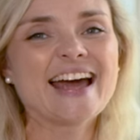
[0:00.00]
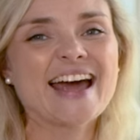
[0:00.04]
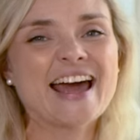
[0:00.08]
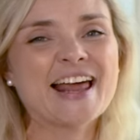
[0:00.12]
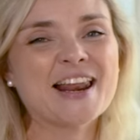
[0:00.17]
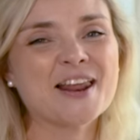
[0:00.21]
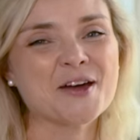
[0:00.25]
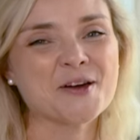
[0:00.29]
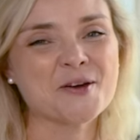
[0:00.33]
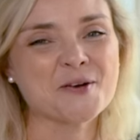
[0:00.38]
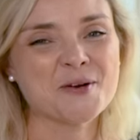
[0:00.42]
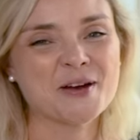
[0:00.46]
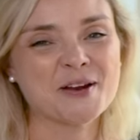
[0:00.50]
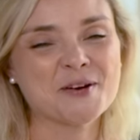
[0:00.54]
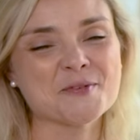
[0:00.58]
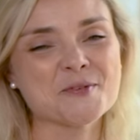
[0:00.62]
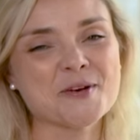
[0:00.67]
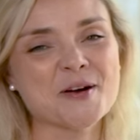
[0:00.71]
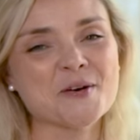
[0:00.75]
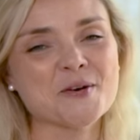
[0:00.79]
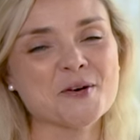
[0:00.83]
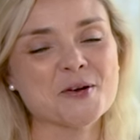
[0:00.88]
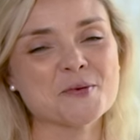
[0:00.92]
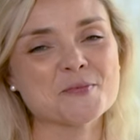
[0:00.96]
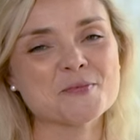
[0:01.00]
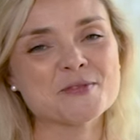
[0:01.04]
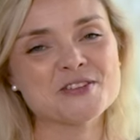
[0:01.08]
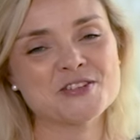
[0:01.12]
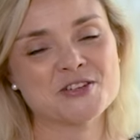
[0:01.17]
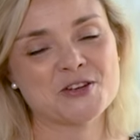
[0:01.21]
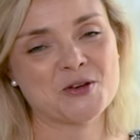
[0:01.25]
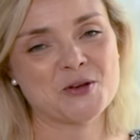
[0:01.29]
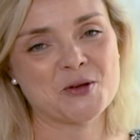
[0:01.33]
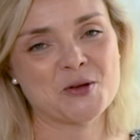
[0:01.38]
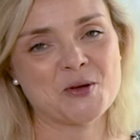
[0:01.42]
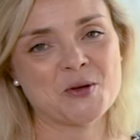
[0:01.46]
Hello and welcome
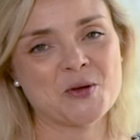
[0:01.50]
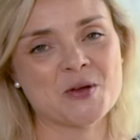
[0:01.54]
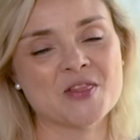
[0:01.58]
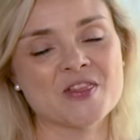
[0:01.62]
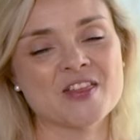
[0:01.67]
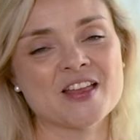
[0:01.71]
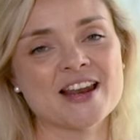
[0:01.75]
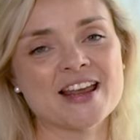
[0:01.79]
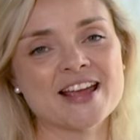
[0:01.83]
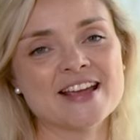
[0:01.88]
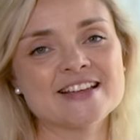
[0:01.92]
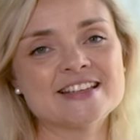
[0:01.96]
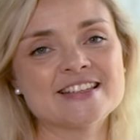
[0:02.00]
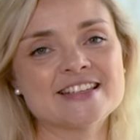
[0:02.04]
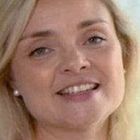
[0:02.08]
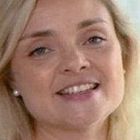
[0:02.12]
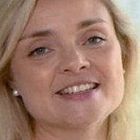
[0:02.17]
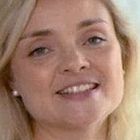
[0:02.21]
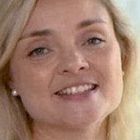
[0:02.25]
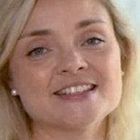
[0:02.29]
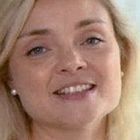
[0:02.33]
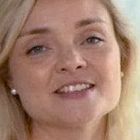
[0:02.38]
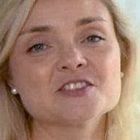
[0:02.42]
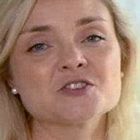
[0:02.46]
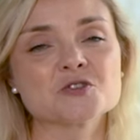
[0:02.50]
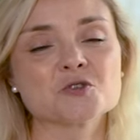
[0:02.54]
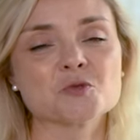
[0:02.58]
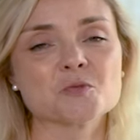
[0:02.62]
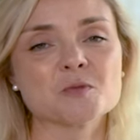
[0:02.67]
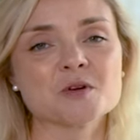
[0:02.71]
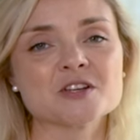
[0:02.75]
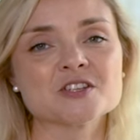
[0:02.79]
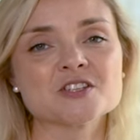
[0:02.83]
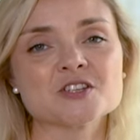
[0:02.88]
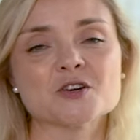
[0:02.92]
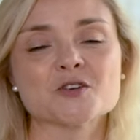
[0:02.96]
to the latest
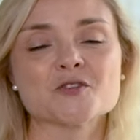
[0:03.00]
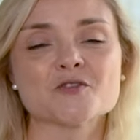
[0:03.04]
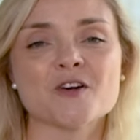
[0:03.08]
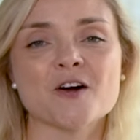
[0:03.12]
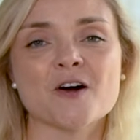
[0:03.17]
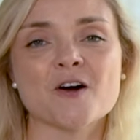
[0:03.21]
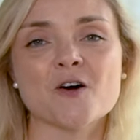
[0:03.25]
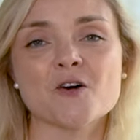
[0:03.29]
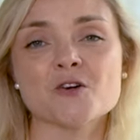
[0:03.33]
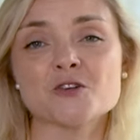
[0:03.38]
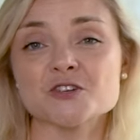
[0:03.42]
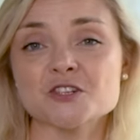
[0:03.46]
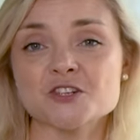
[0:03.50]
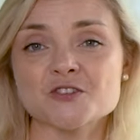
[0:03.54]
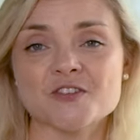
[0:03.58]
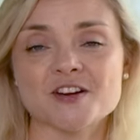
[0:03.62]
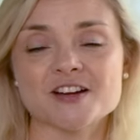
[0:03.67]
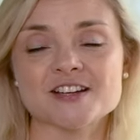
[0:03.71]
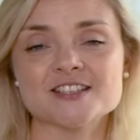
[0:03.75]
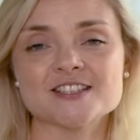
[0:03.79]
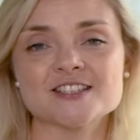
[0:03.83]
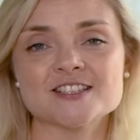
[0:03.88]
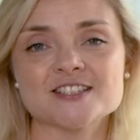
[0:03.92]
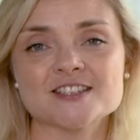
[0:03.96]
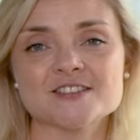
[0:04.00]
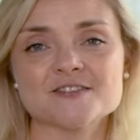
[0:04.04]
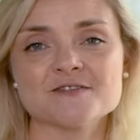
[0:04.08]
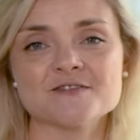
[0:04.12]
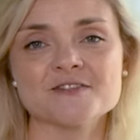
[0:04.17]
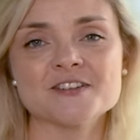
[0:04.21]
instalment of our on-device